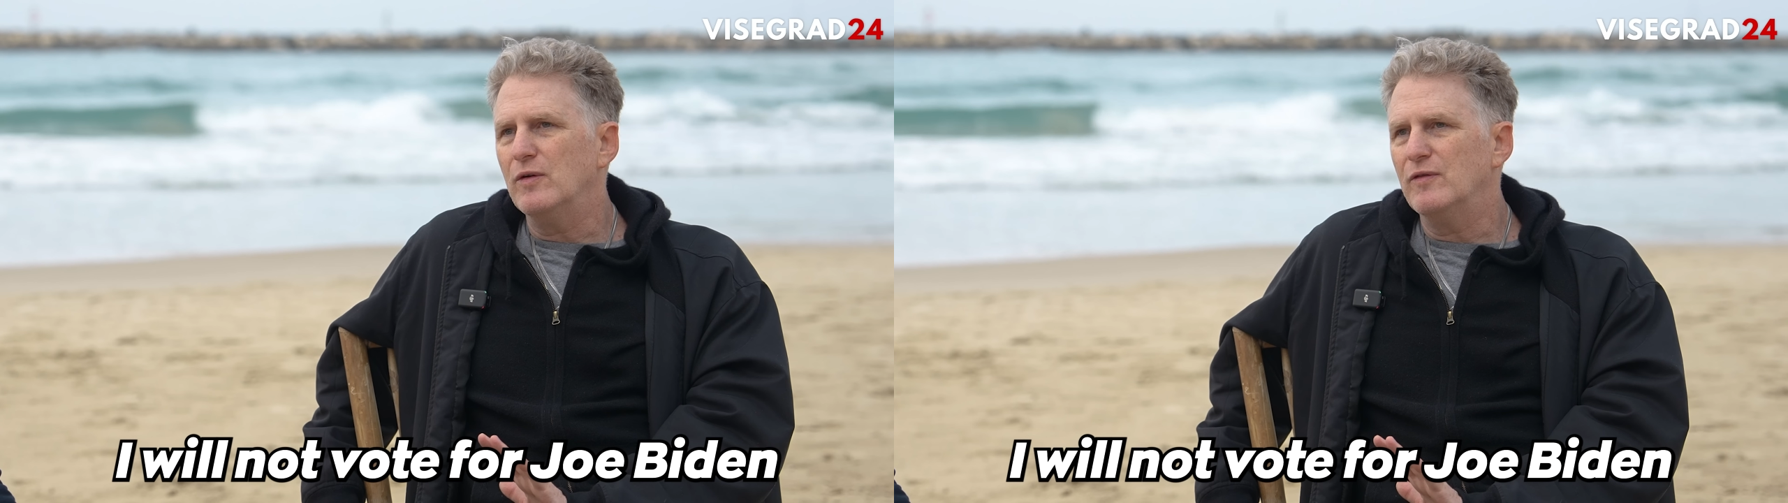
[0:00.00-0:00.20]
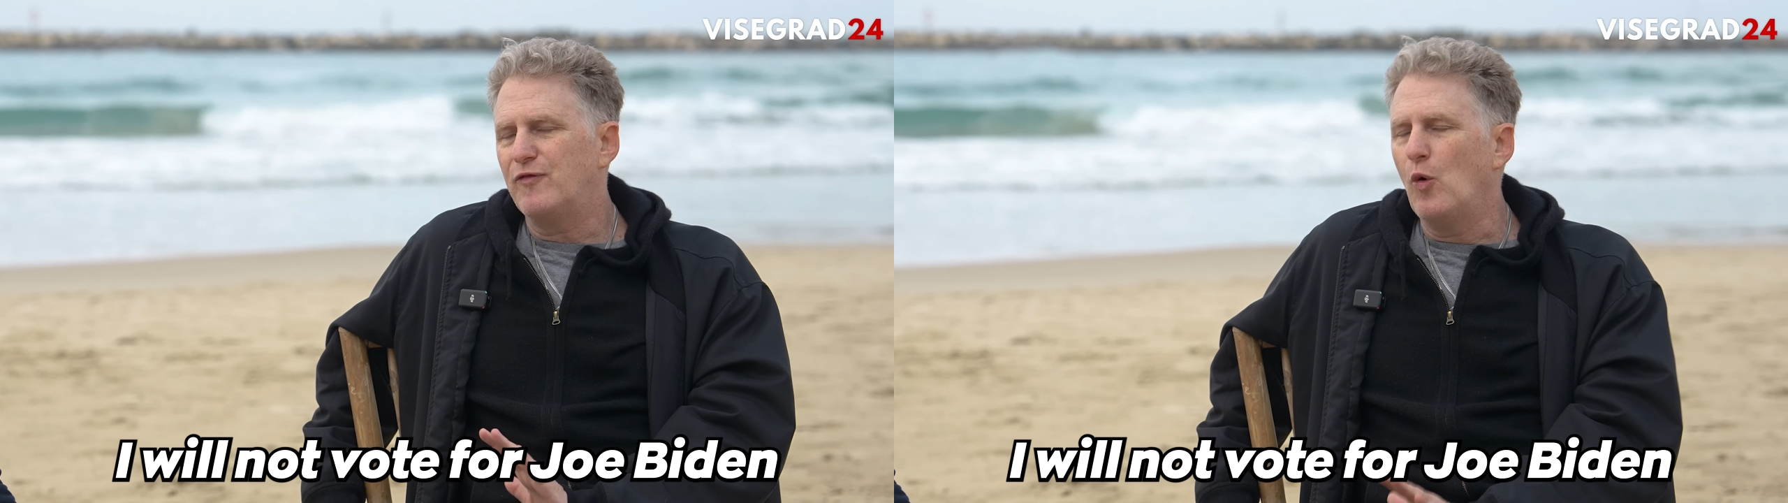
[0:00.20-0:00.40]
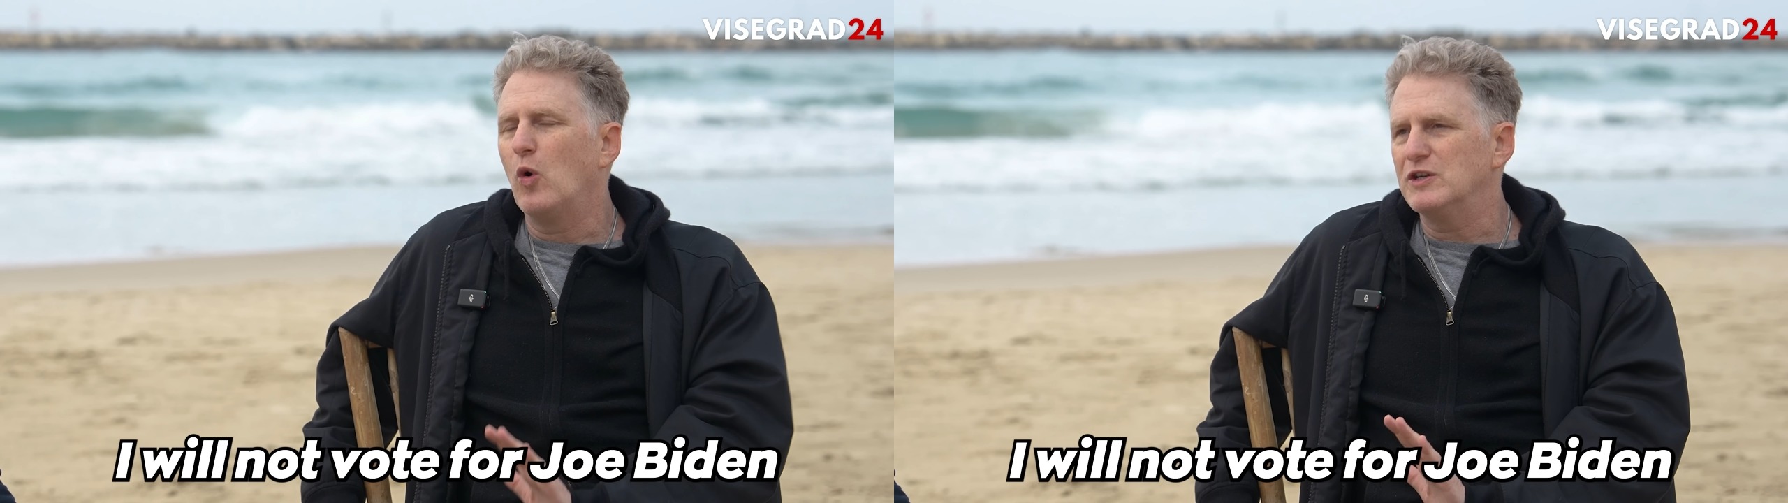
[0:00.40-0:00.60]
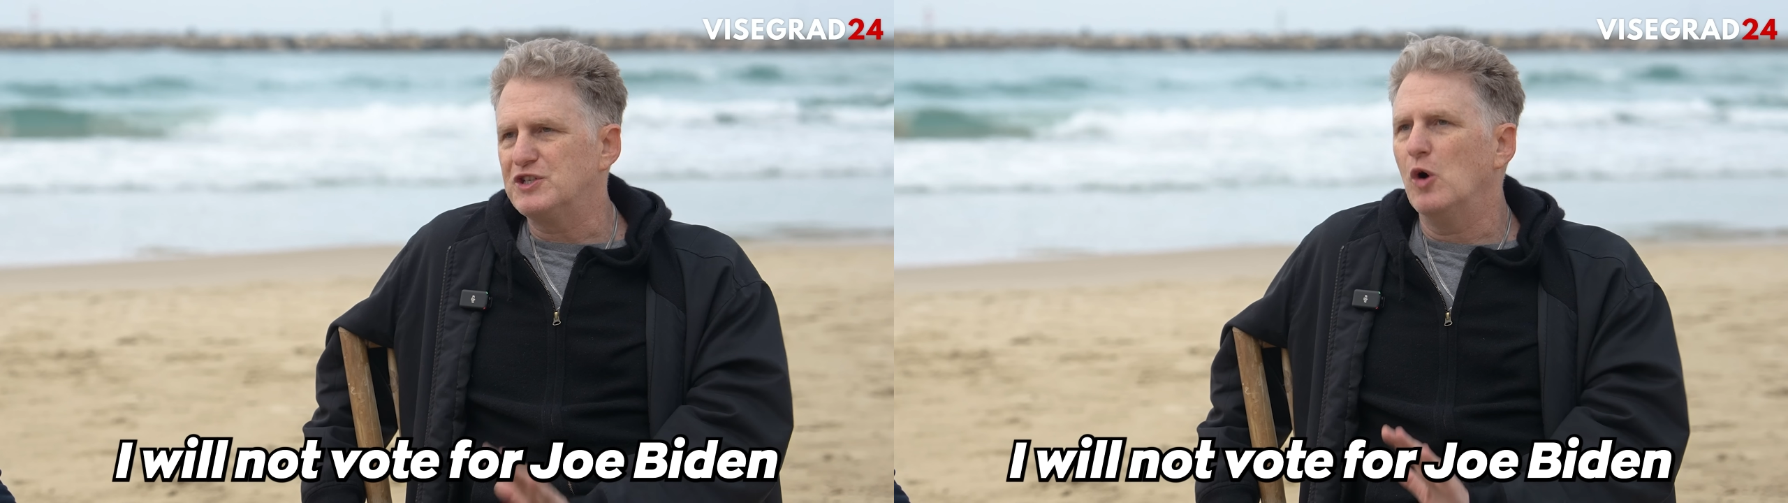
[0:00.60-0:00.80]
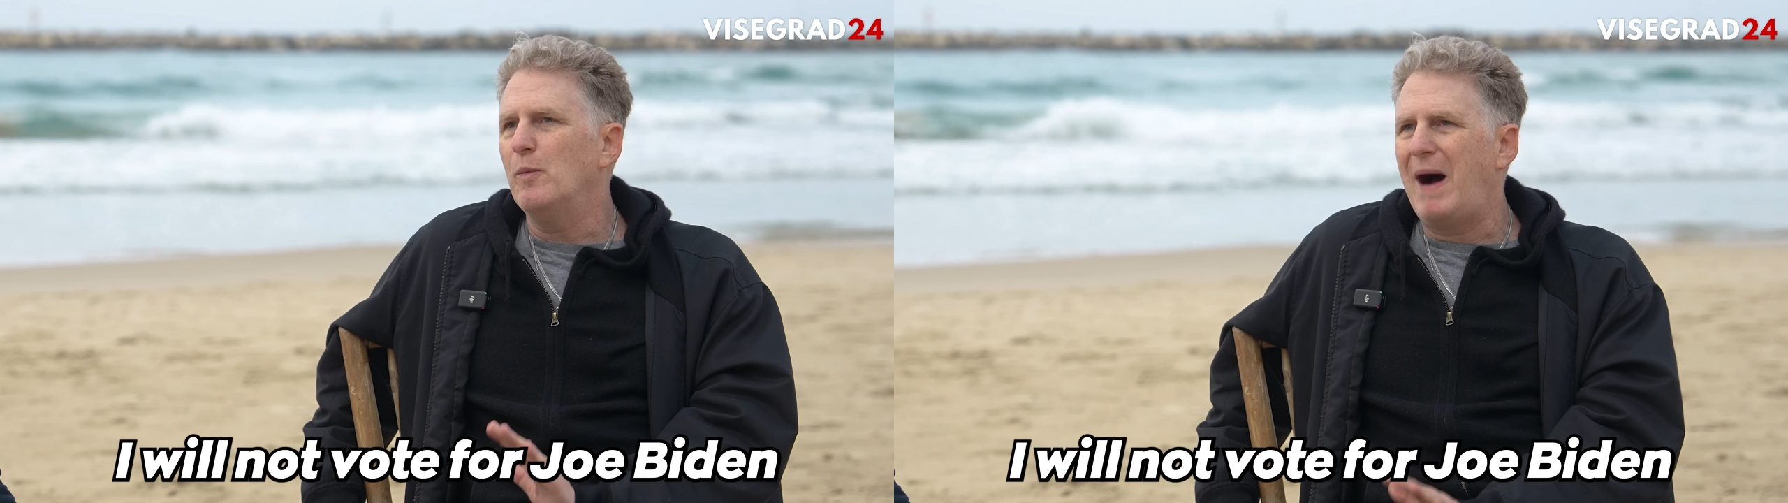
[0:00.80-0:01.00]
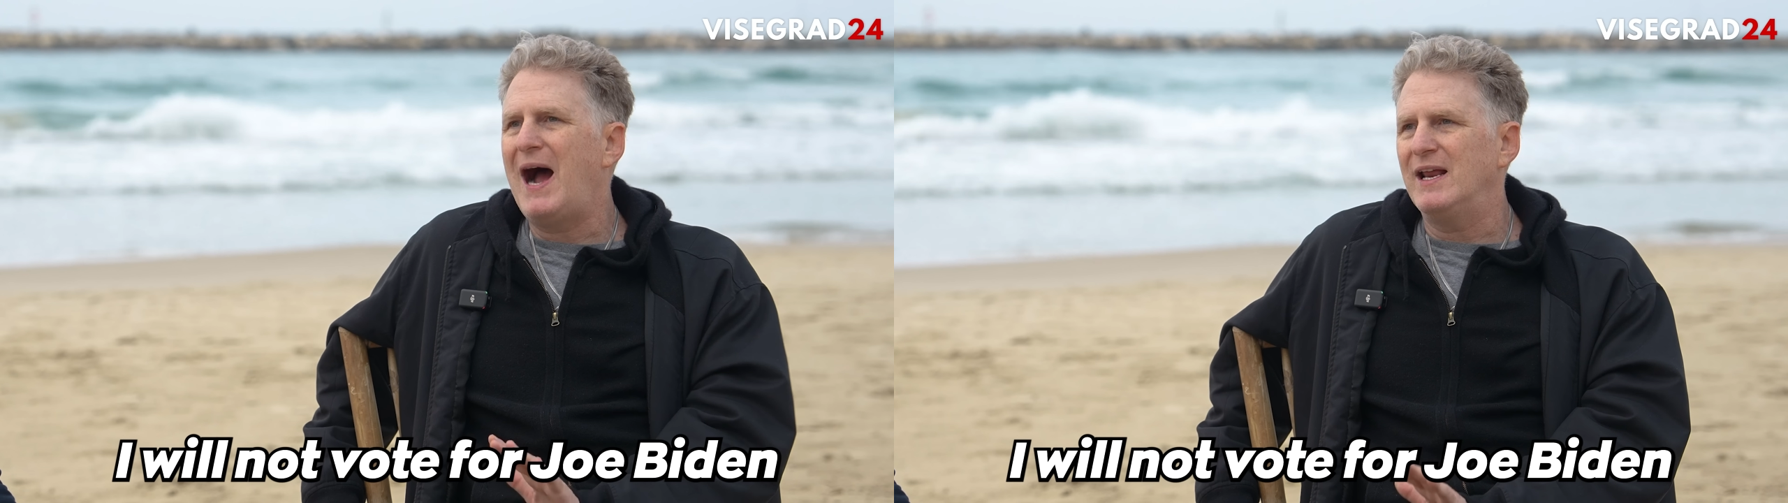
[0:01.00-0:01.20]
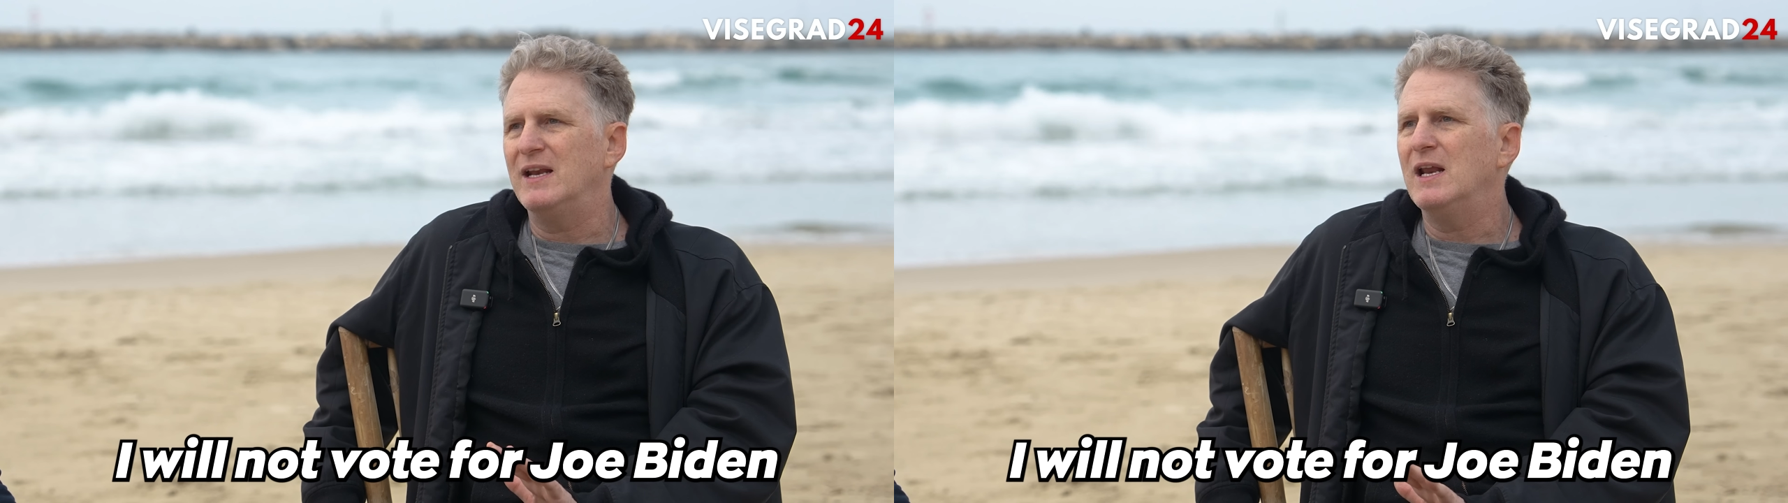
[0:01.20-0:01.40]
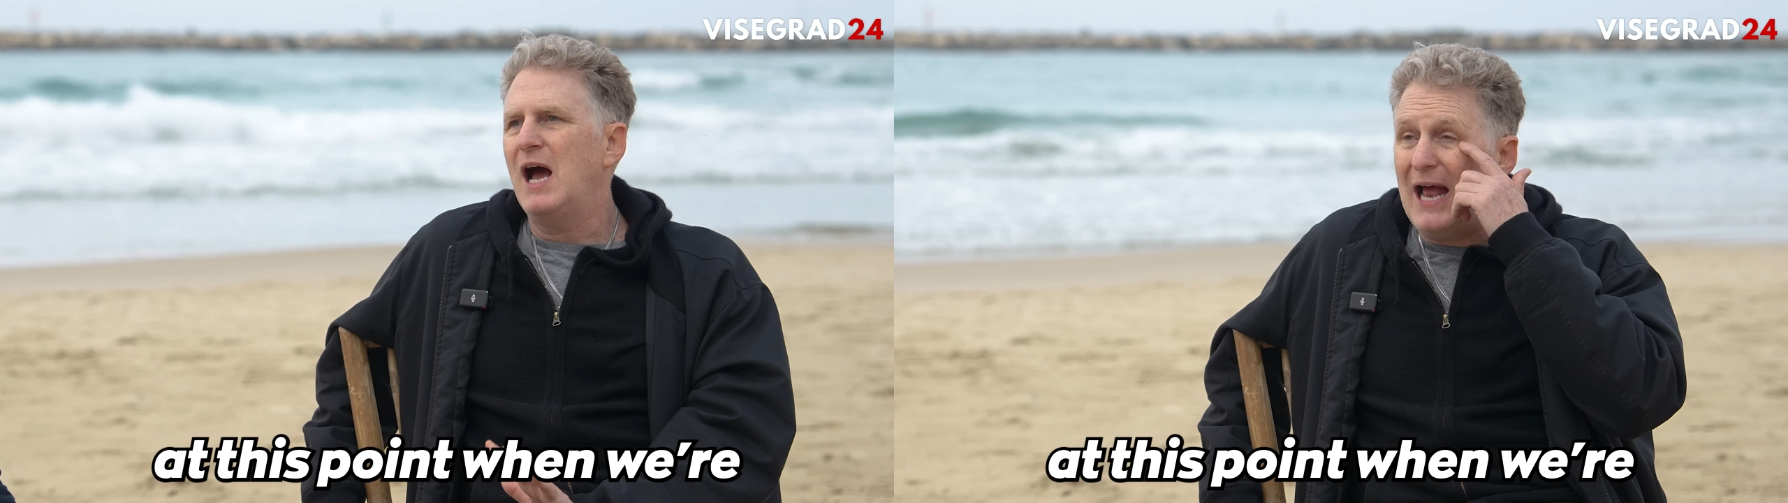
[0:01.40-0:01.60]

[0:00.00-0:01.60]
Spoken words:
for Joe Biden.